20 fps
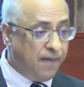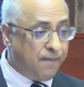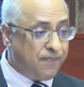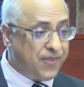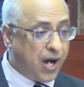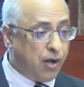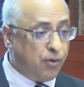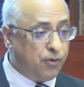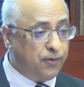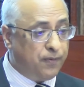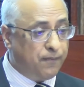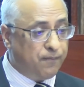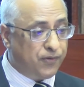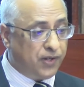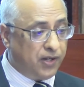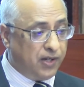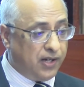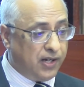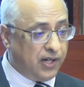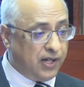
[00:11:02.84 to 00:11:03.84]
Now,
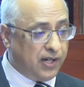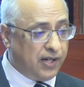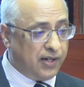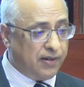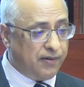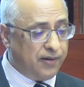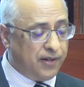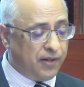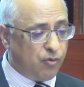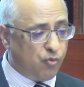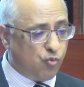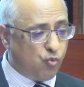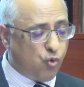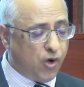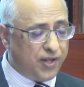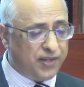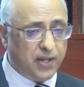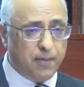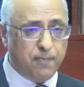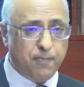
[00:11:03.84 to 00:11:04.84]

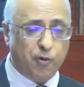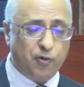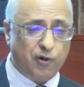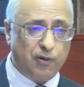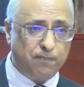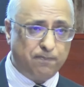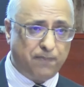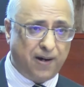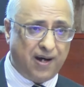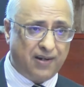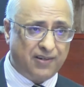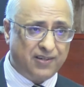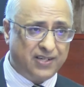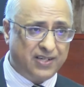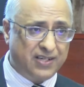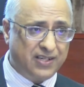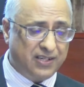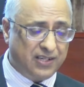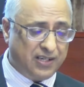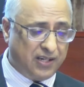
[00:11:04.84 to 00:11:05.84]
one important part
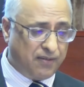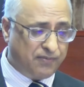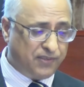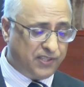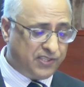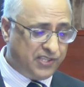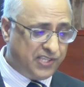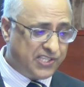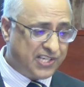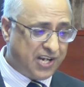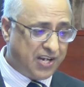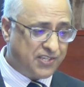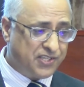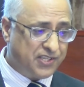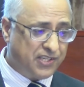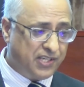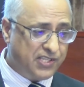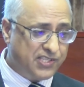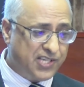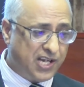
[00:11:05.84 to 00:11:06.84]
of this
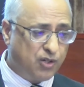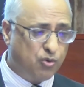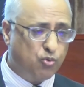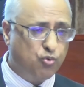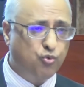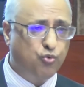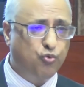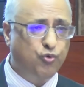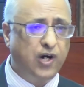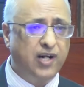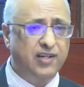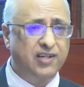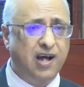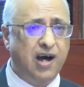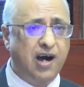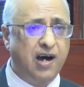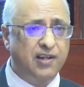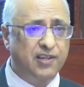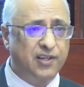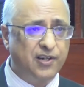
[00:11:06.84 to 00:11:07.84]
discussion is that what
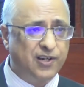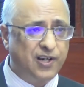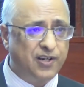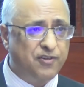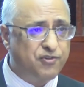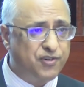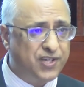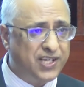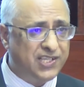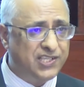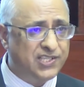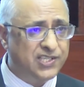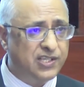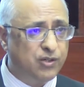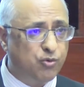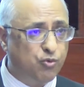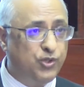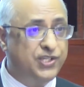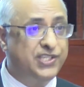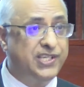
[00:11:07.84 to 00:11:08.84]
are the countries
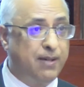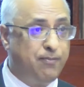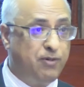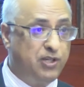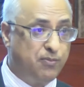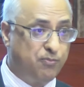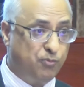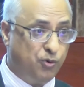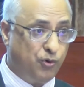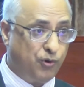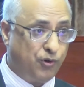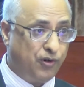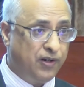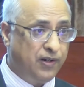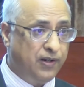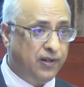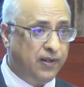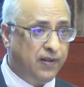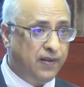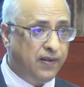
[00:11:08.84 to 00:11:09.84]
which emit more?
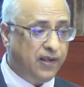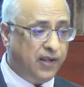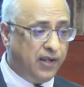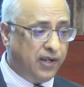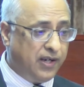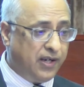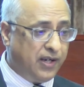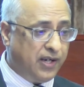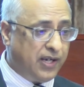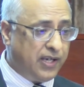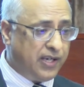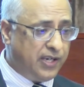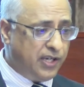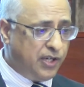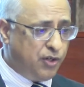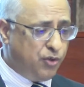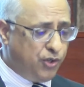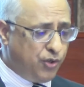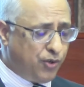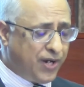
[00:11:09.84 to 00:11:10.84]

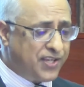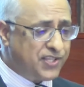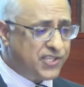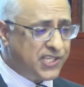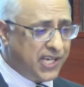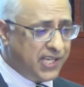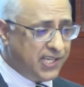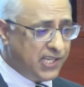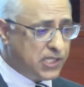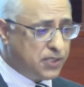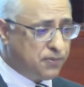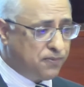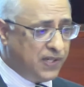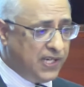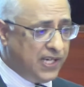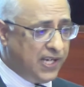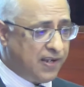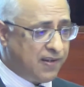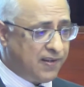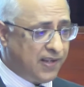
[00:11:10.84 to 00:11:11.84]
You can see in this
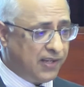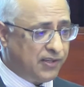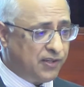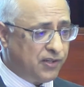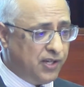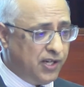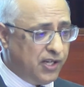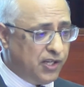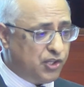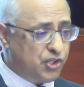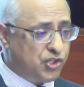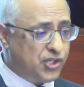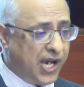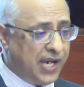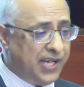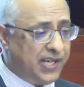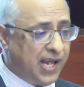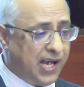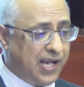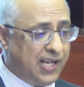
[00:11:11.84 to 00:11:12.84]
figure that
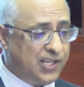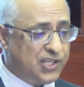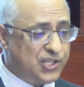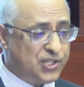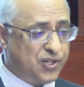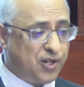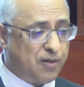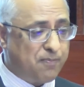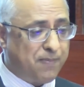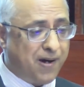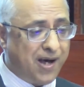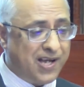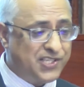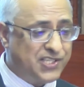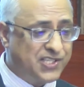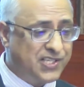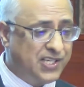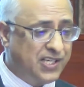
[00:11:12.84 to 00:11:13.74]
China surpassed